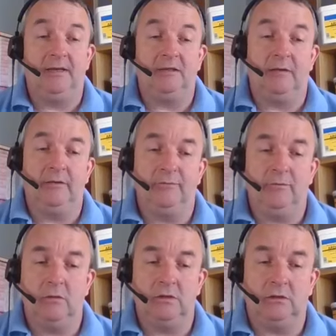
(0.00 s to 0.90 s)
I'm going to
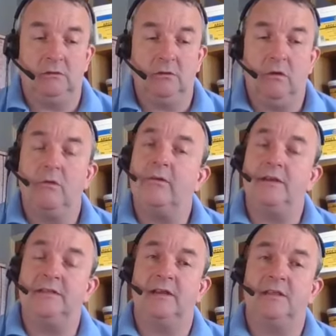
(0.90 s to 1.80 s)
focus on concrete
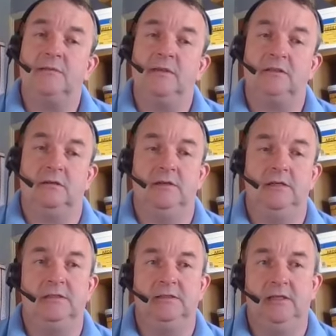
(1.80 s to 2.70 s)
and sand and cement
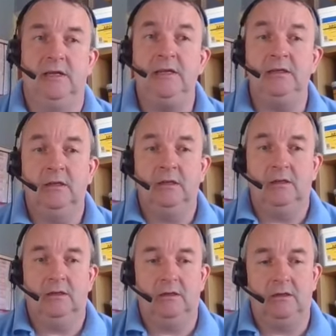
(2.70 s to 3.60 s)
screeds today.
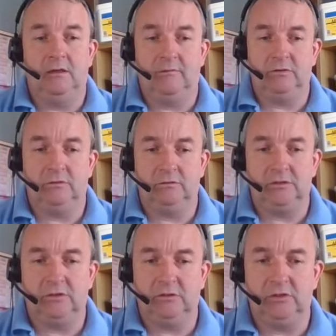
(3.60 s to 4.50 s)
Have a short
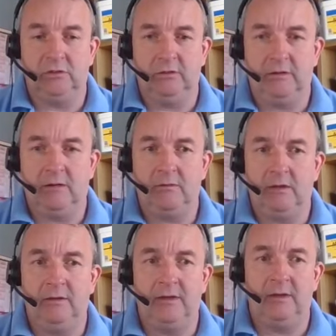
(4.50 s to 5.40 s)
discussion on them,
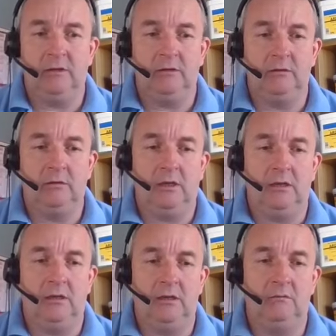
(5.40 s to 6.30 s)
and then
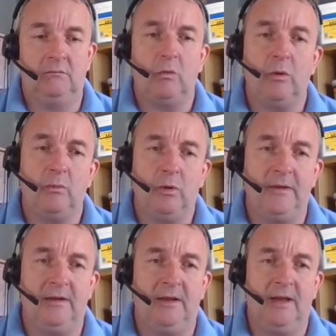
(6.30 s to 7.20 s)
we're probably
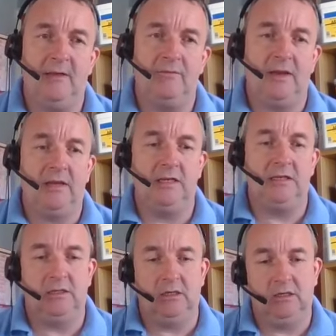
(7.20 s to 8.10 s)
going to have
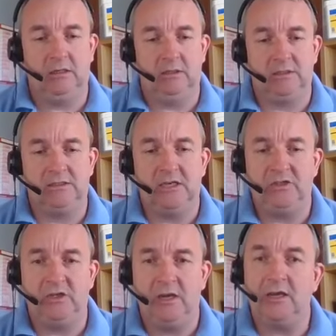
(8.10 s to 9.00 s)
a
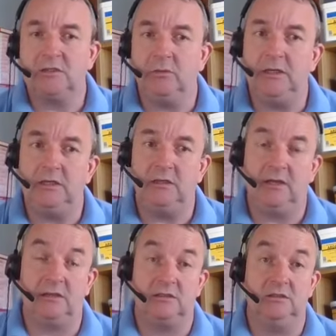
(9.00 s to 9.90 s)
session next week,
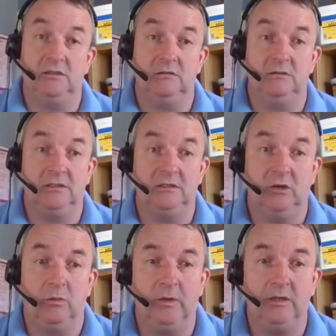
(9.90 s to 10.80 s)
next Tuesday's
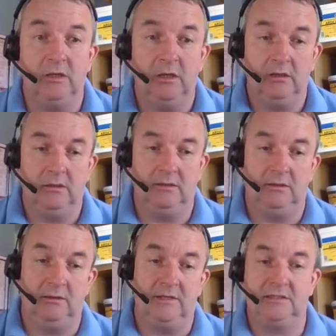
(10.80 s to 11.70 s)
topic,
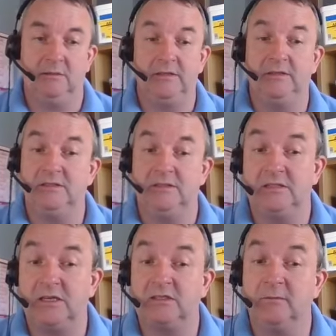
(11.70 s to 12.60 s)
unless somebody can
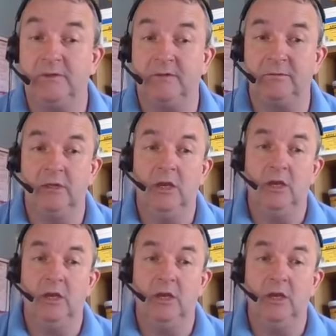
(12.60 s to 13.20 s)
suggest something different.